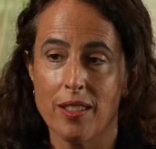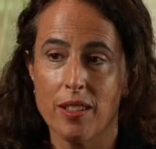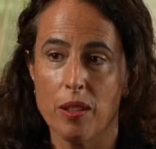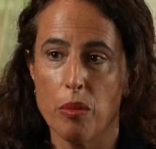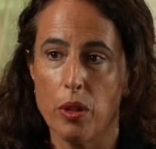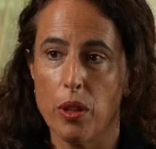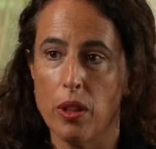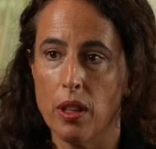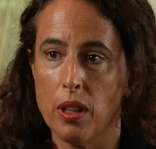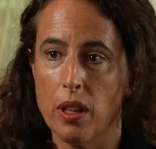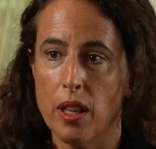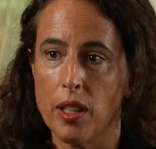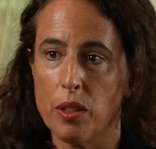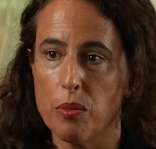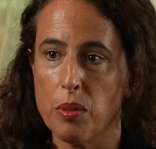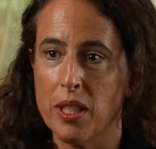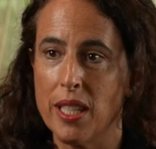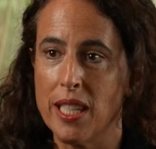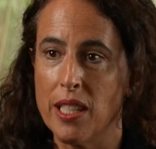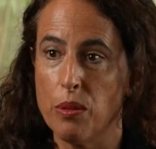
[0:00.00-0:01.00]
some of the
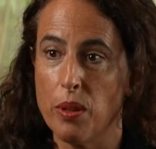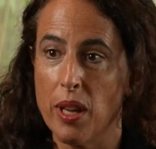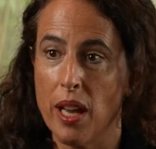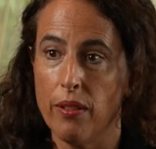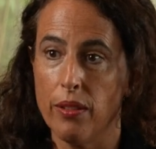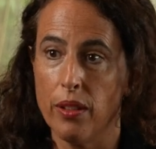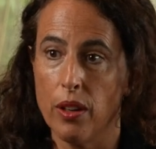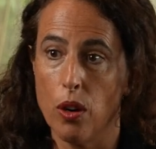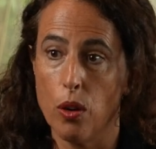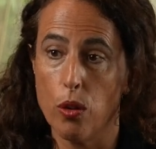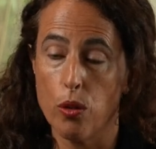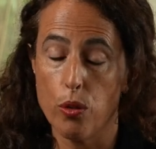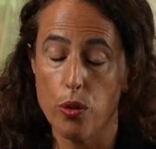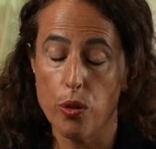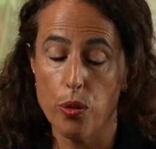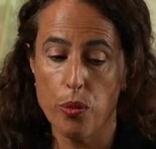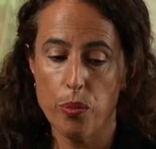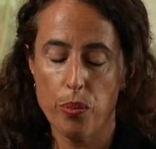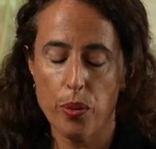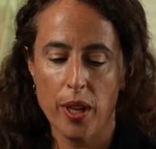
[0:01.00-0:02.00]
expertise we have in our
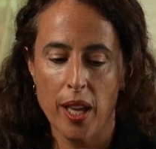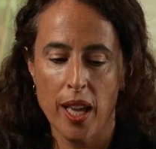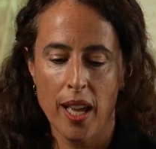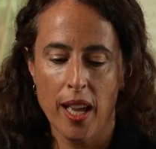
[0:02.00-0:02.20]
group,